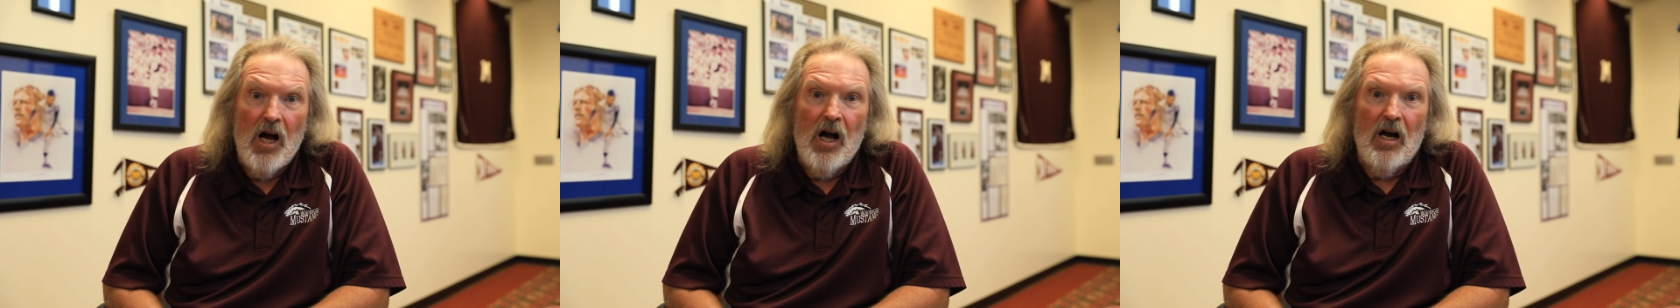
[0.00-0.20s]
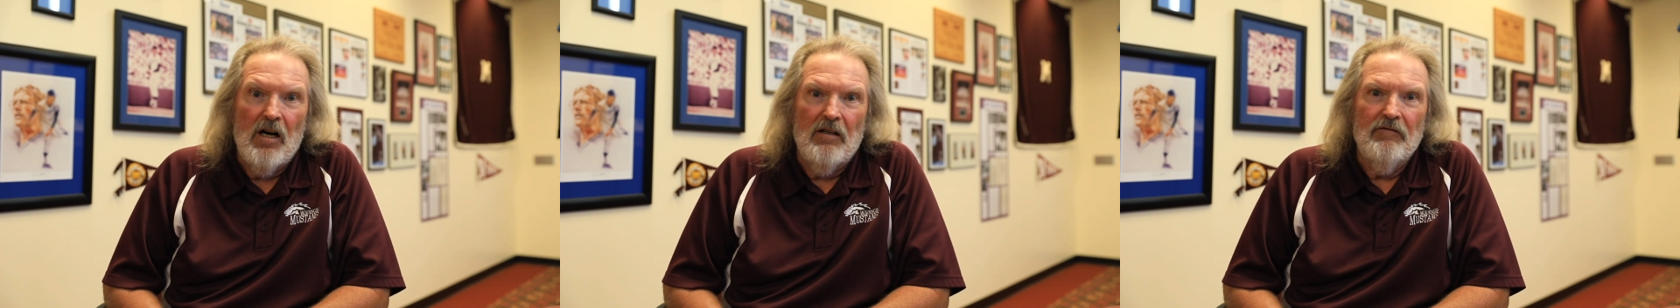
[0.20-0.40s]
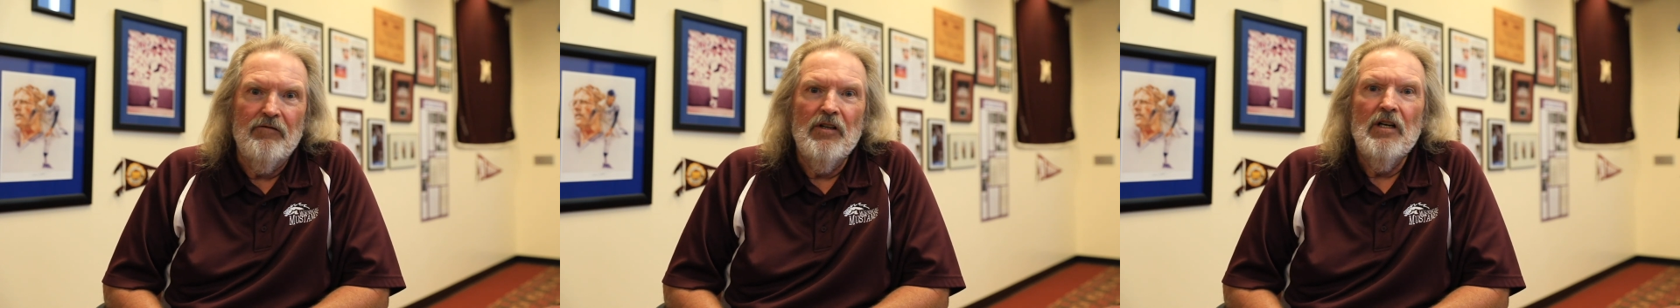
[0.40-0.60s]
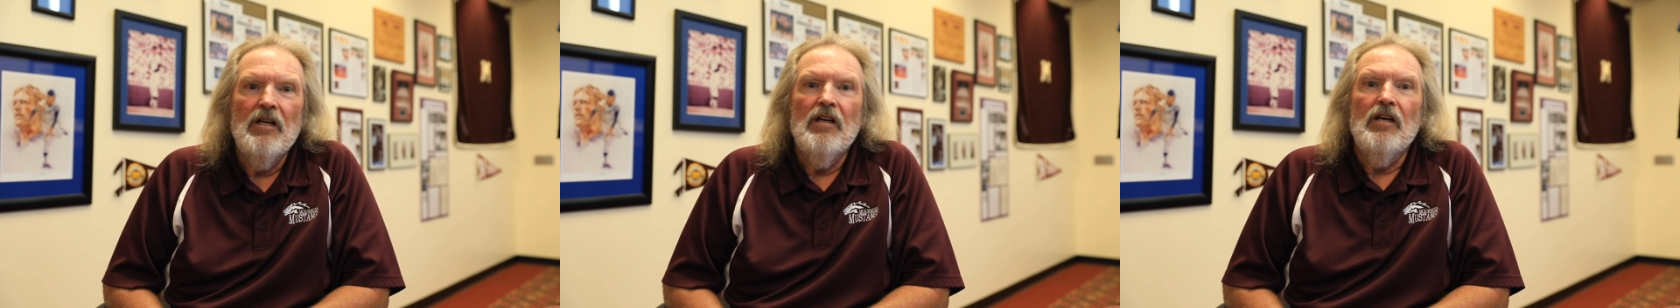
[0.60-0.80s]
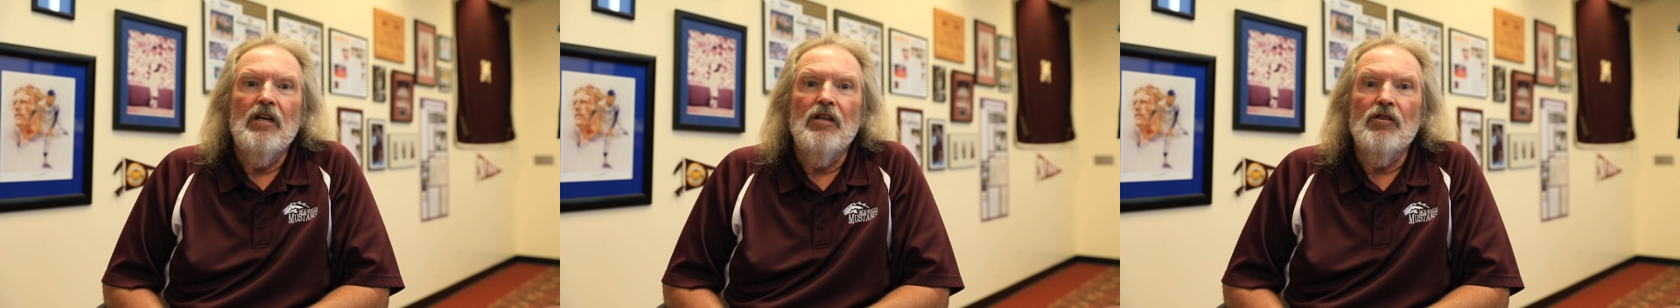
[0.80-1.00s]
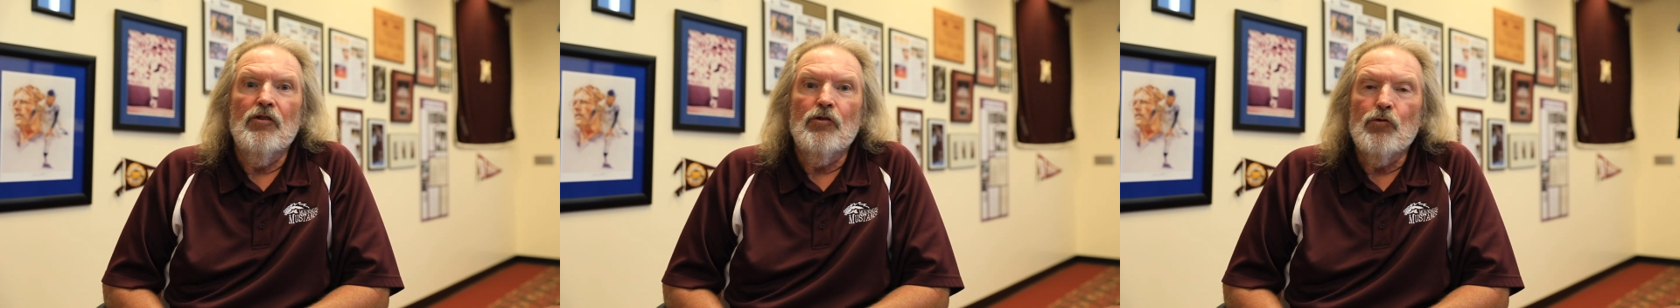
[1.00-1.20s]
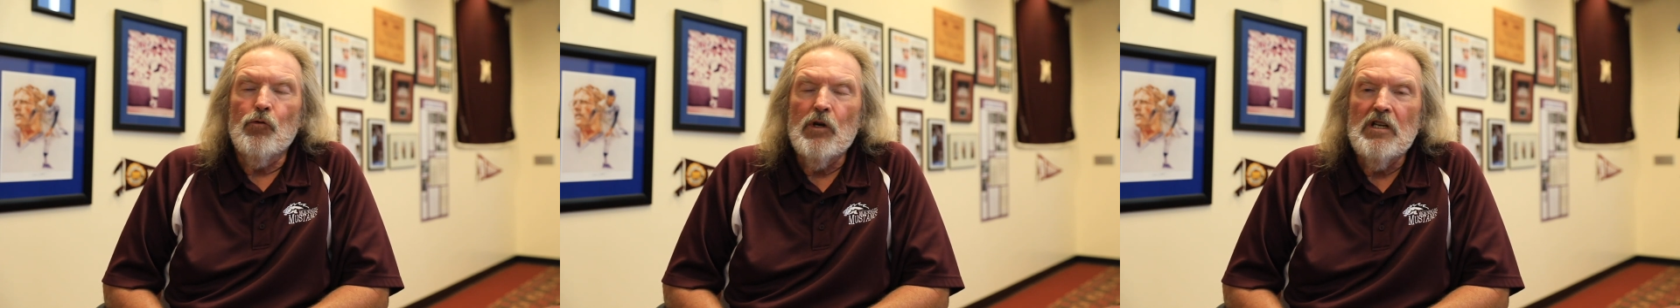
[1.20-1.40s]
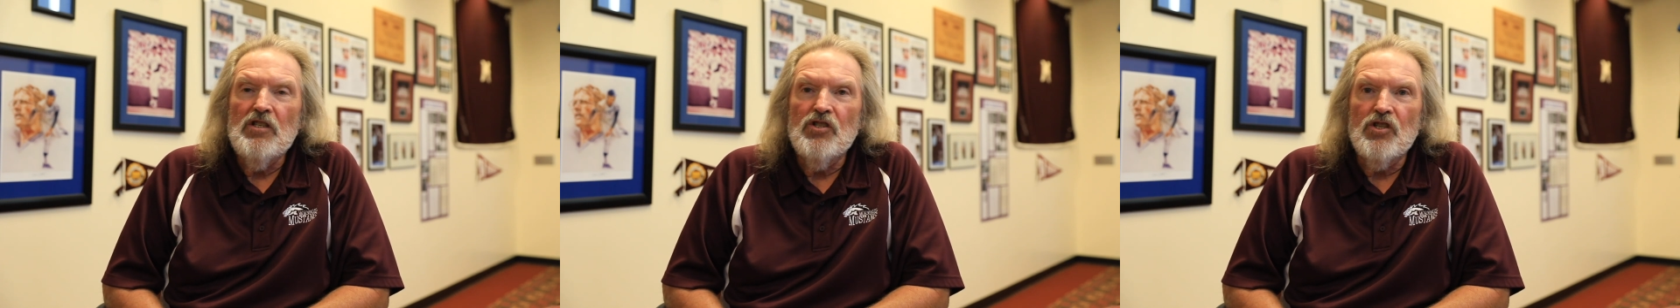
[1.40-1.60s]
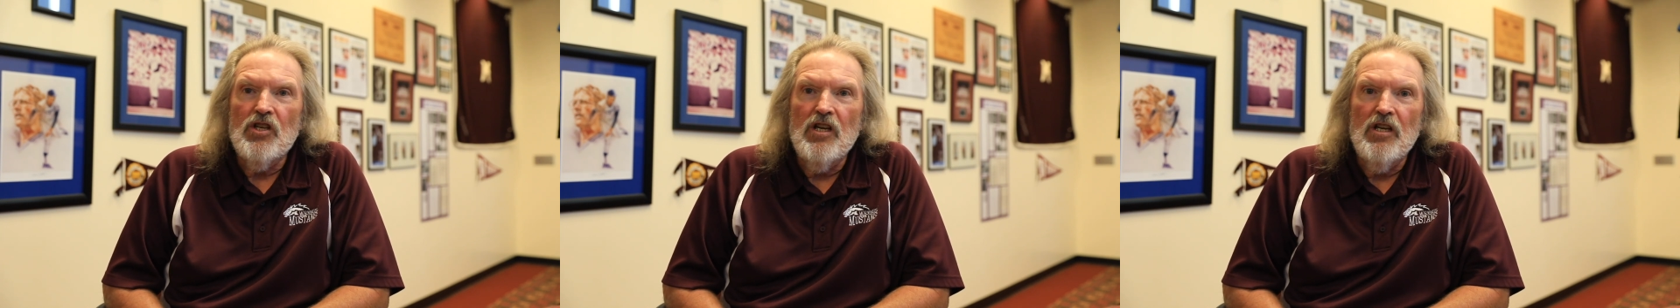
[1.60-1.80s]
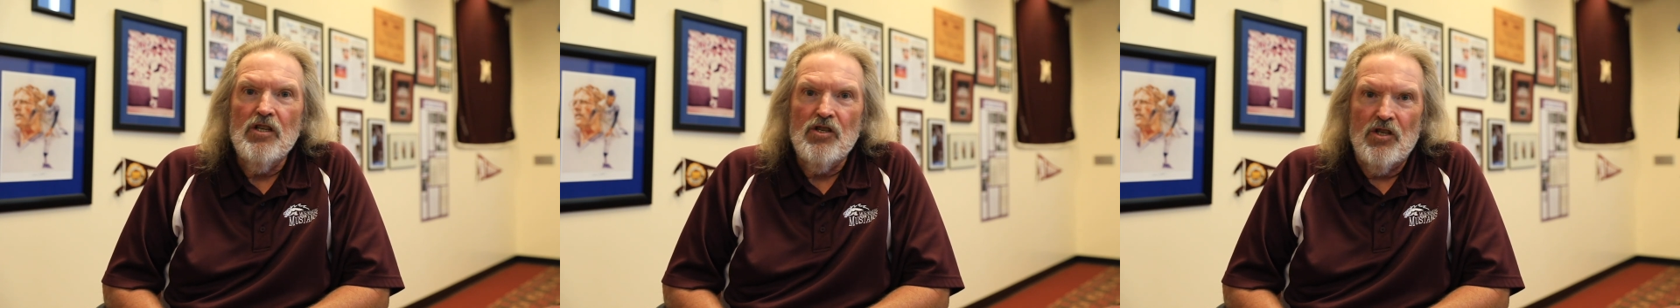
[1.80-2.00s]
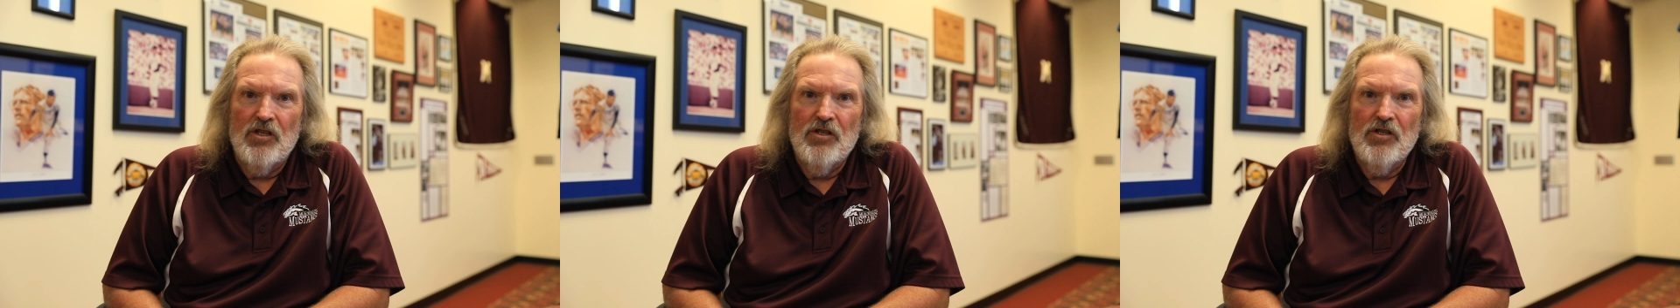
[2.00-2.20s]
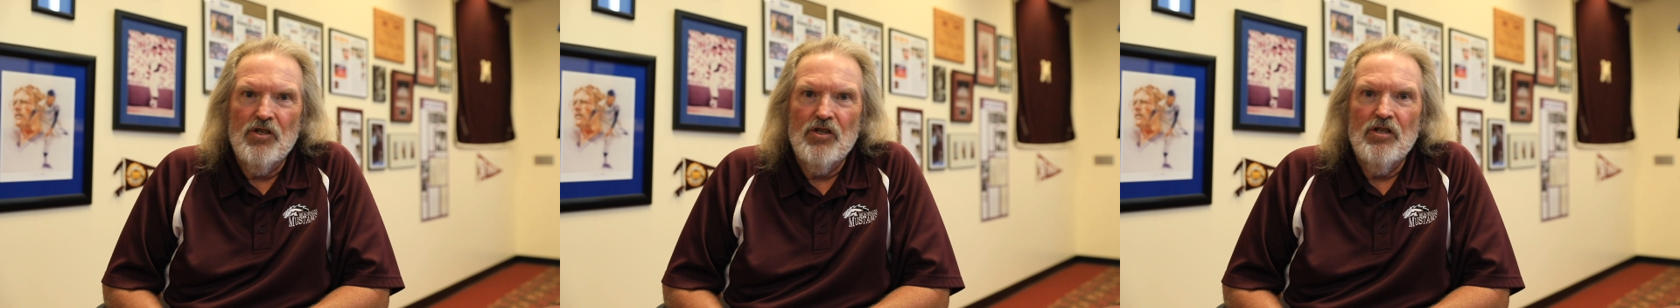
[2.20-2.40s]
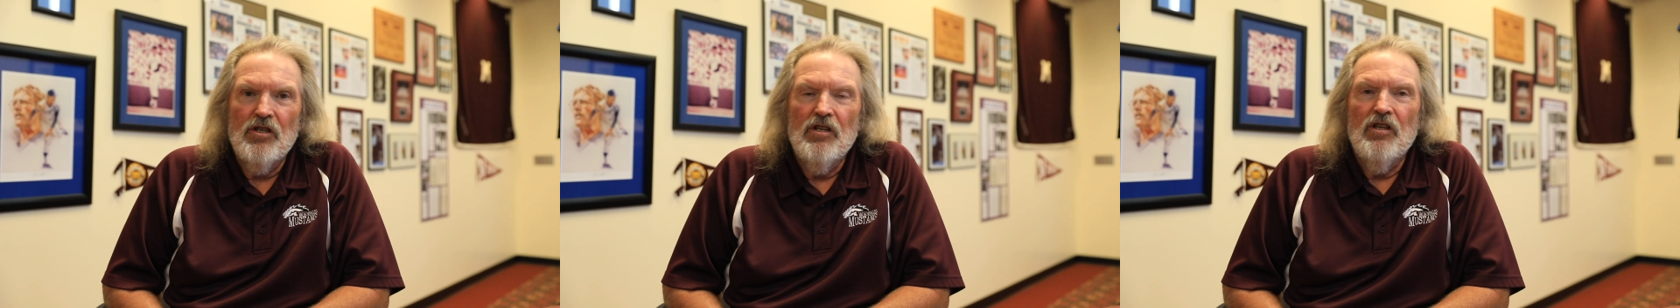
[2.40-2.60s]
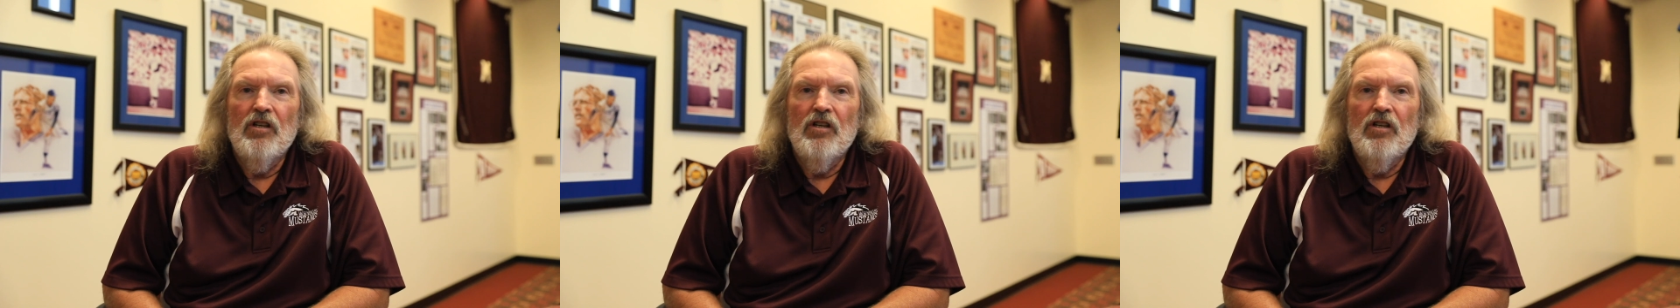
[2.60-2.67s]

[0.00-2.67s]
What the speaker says: of in 3 seasons,